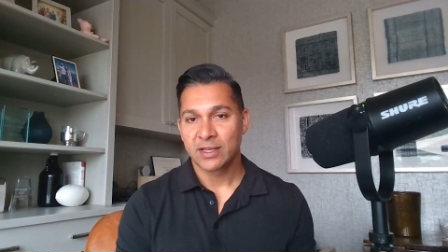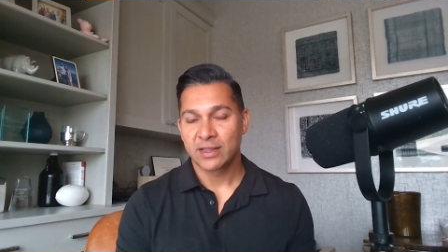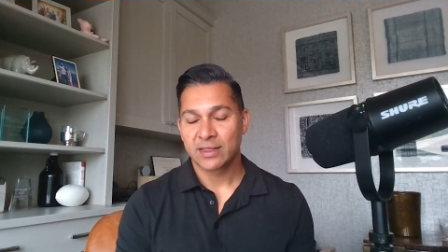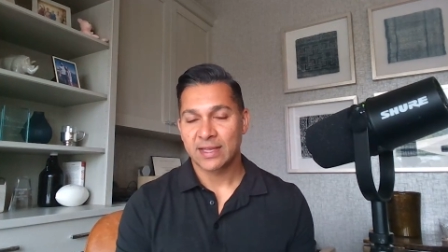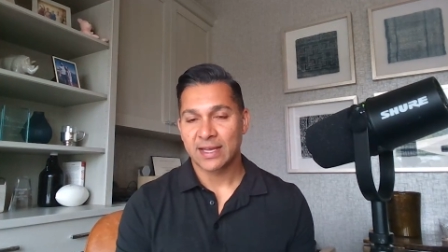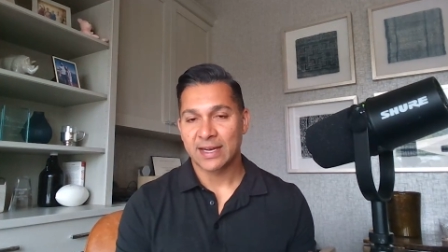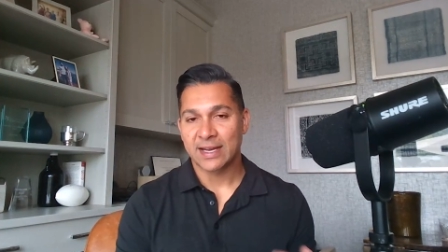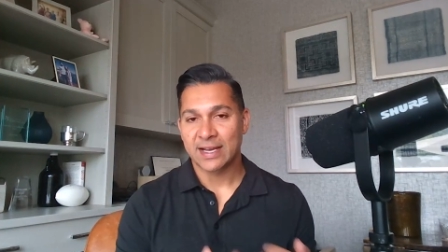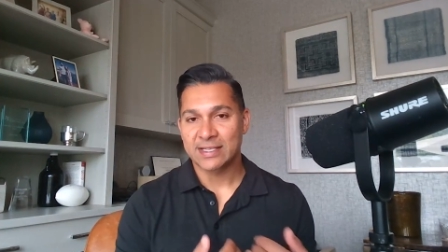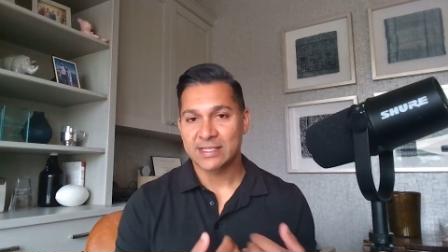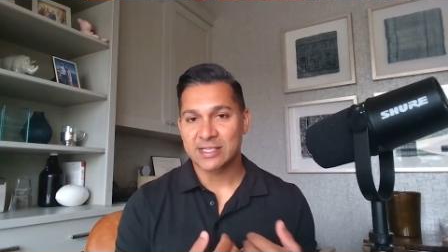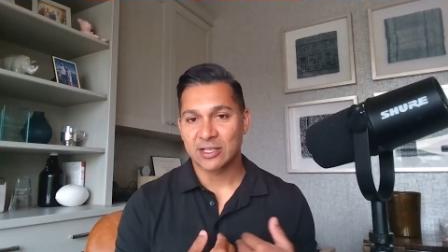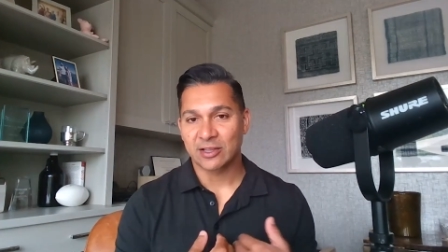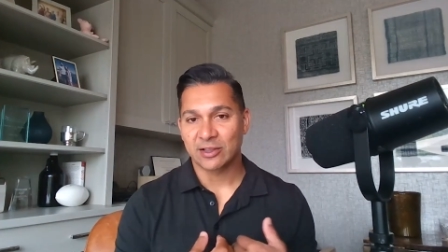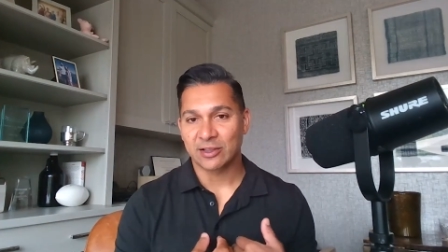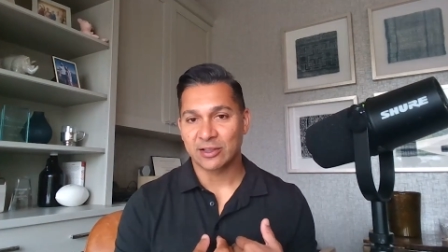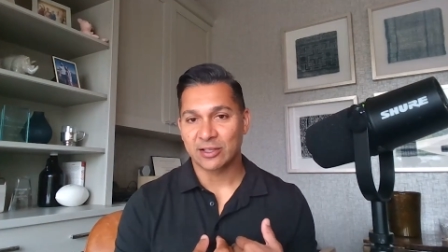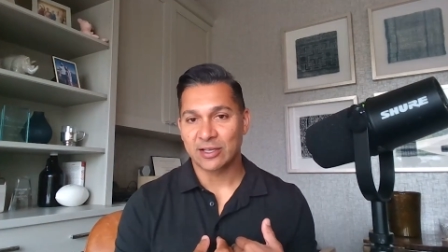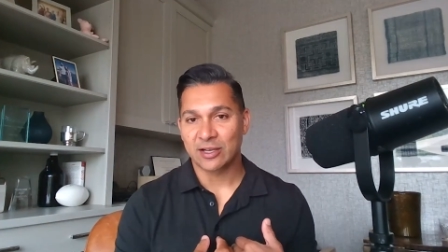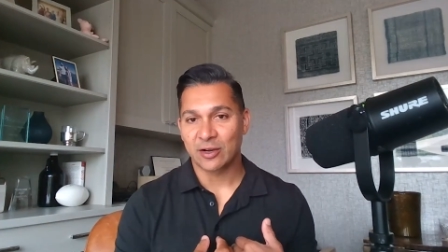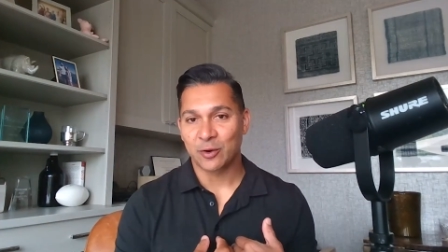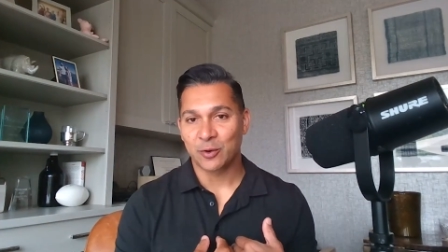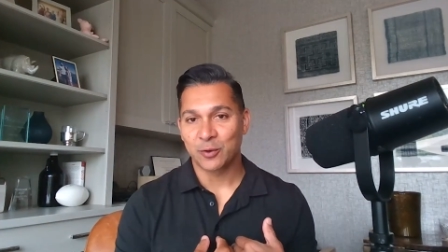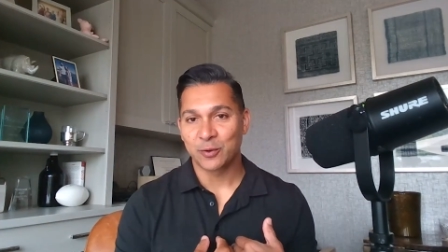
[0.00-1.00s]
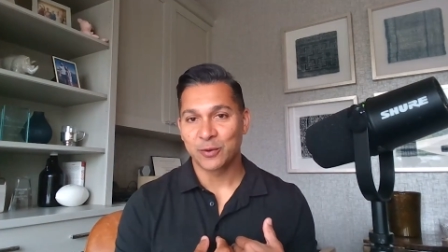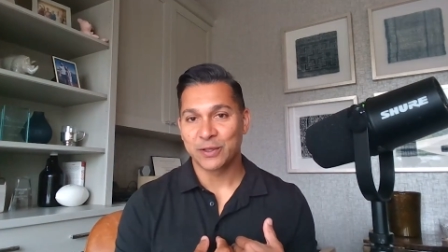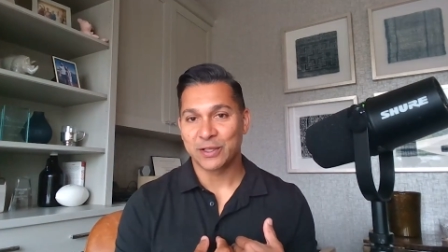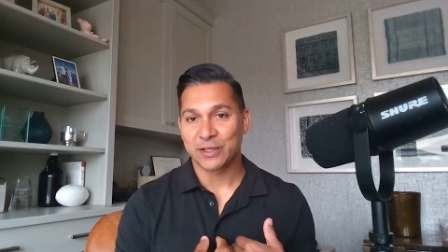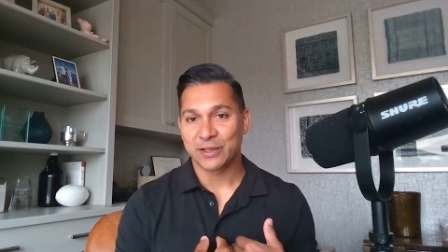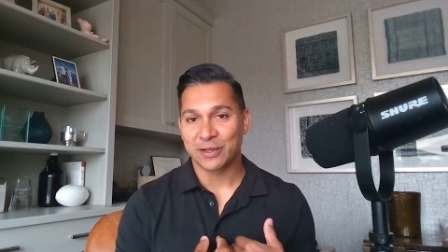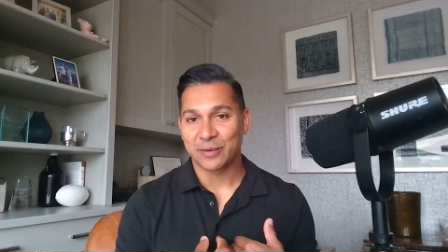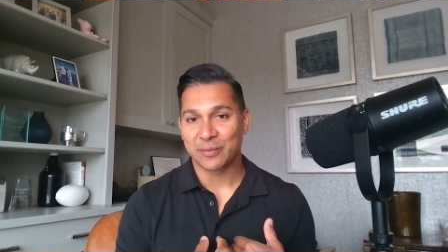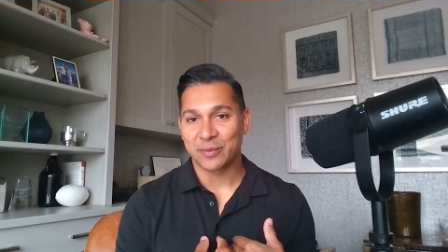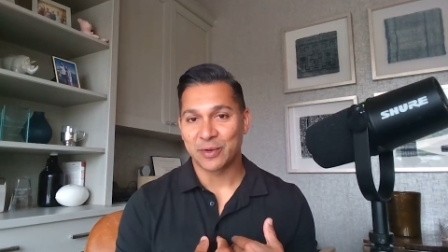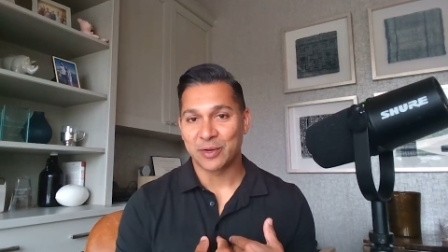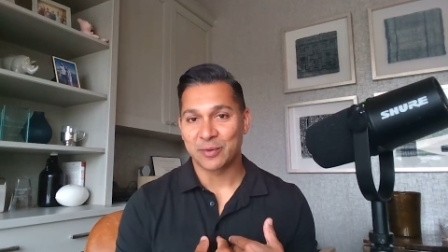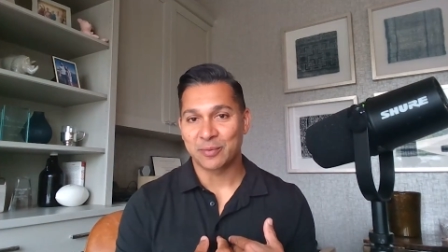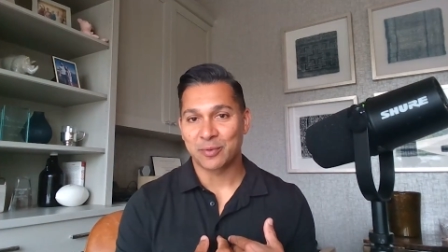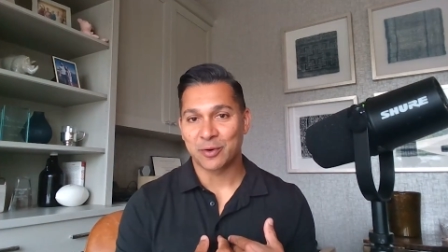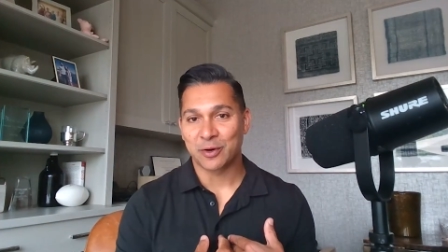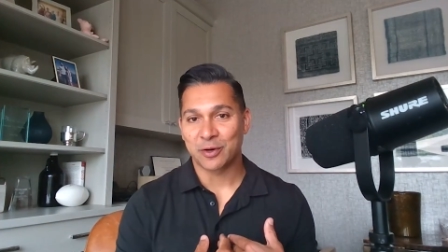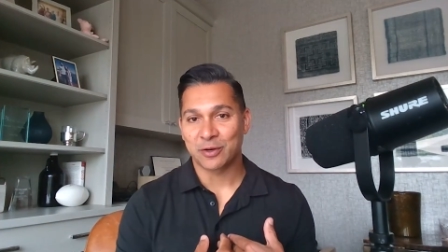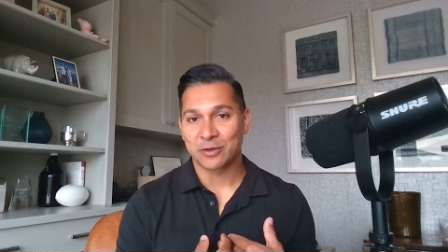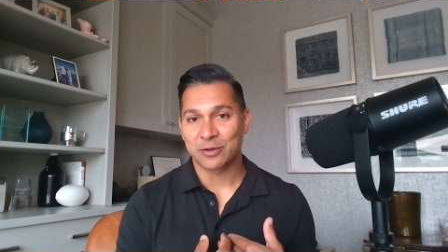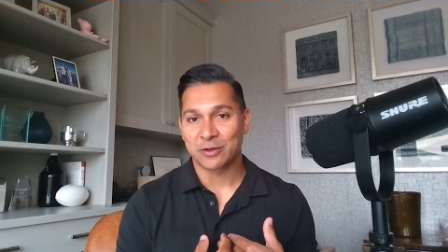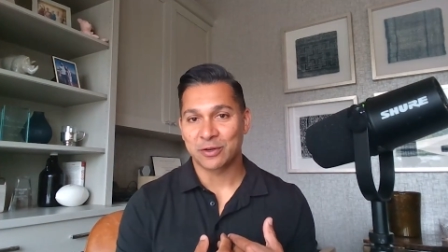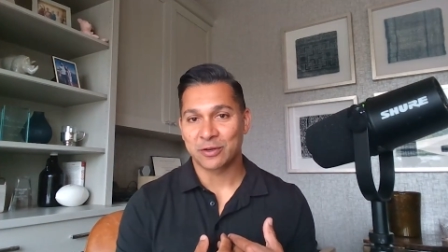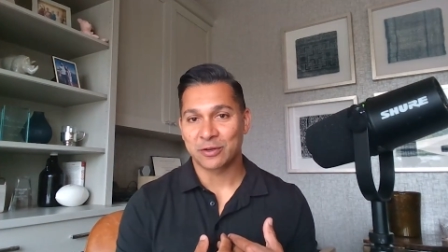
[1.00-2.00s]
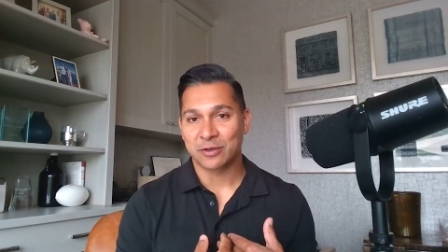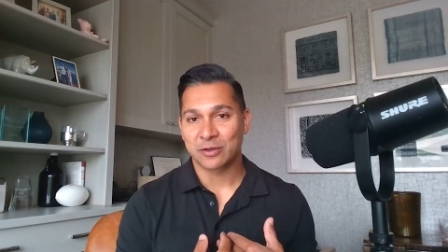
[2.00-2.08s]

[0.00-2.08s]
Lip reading: that as an early limited partner,